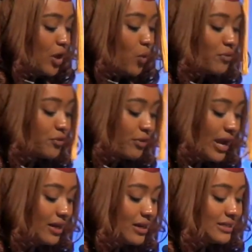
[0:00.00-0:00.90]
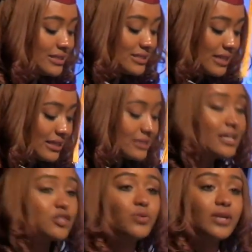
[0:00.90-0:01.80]
We've created a distinct
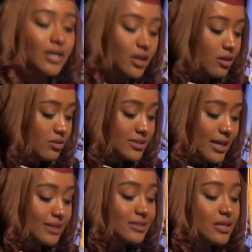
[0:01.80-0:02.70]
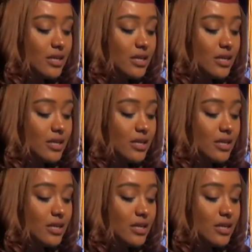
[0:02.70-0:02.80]
networking contact